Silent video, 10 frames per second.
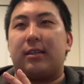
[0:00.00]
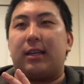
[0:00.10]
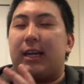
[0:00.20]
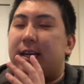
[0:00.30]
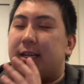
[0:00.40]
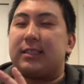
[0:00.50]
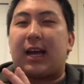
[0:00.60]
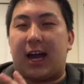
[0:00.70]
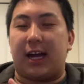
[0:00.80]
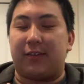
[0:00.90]
is
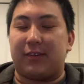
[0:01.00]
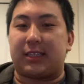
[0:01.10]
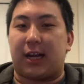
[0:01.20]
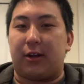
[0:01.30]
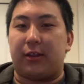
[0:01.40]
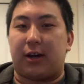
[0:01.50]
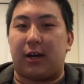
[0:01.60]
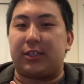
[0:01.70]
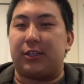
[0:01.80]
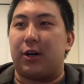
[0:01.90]
kind of a scary
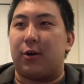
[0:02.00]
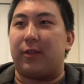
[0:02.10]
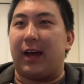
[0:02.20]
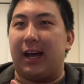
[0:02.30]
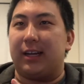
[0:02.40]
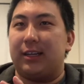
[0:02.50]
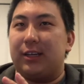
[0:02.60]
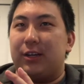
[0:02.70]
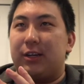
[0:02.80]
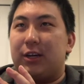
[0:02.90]
thought to know that
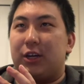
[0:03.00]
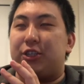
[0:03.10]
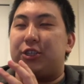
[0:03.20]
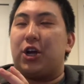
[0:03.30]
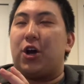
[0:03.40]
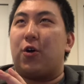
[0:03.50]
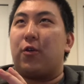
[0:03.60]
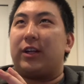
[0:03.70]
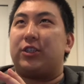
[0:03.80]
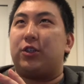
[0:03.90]
a show
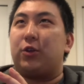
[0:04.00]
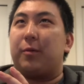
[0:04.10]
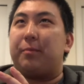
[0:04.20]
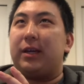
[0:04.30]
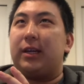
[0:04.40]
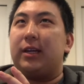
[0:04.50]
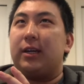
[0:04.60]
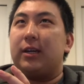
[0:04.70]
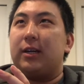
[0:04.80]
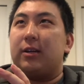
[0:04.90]
that you would be
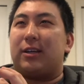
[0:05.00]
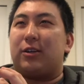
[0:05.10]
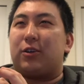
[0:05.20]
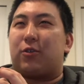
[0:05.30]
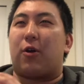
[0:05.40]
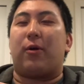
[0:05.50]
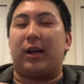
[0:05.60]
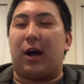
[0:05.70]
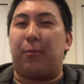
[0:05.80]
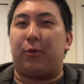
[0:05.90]
growing
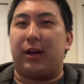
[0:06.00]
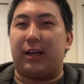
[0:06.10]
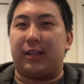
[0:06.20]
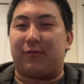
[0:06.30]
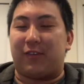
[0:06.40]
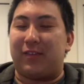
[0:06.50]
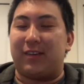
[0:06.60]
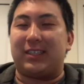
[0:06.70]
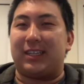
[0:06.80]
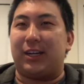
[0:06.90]
up with for
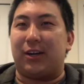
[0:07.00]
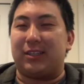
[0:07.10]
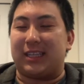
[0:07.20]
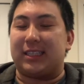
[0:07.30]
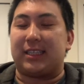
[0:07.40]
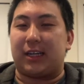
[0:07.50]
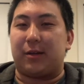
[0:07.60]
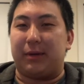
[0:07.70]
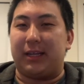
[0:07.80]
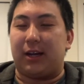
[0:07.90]
15 years isn't going to
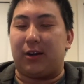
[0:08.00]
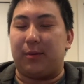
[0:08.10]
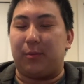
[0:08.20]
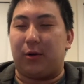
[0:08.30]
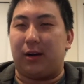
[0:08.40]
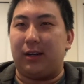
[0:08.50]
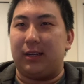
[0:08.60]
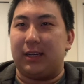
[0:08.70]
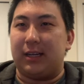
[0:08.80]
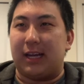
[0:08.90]
be there anymore,
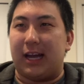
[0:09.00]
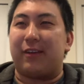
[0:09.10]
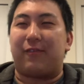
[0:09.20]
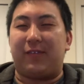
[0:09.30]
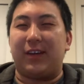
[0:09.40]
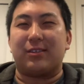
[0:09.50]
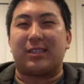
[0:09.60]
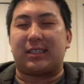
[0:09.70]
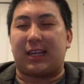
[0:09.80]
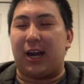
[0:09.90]
and it feels
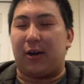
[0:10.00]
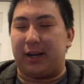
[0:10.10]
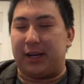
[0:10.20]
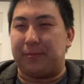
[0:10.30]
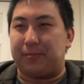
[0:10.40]
scary.